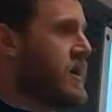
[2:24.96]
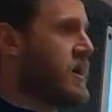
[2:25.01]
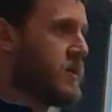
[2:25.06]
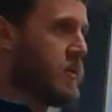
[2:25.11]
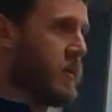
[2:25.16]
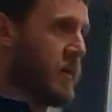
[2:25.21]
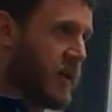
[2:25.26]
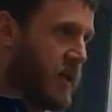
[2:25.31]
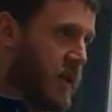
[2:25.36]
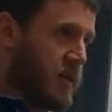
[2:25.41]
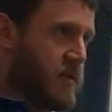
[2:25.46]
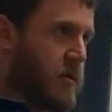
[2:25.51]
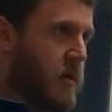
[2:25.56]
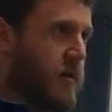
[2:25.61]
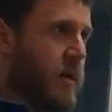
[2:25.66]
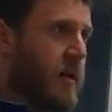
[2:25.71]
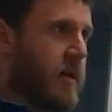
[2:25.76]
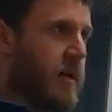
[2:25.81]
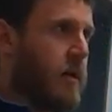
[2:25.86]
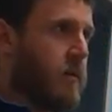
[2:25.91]
so it cuts
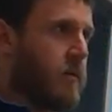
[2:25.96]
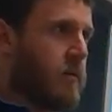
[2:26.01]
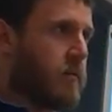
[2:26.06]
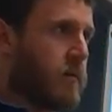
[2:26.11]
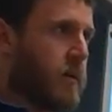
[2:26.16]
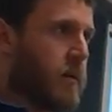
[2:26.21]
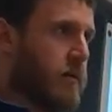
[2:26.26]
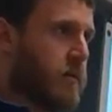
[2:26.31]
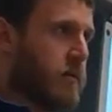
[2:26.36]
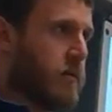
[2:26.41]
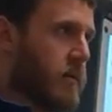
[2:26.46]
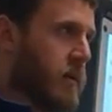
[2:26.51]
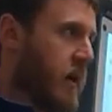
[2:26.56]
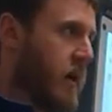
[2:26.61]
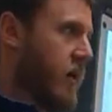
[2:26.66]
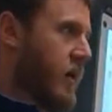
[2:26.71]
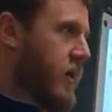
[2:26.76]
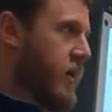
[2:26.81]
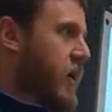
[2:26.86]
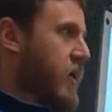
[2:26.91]
all that out.
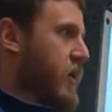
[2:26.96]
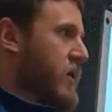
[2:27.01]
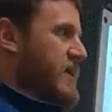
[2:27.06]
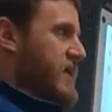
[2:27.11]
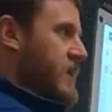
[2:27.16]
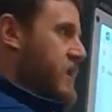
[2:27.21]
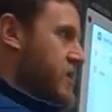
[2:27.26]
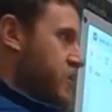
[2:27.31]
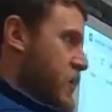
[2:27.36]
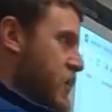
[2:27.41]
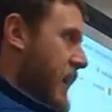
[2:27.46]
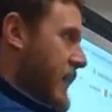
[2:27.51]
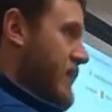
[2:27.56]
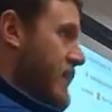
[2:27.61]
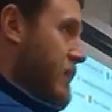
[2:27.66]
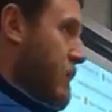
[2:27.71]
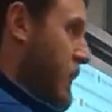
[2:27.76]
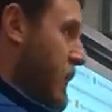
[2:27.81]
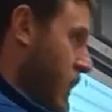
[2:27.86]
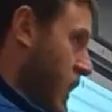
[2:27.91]
Now, not only is it distracting, but a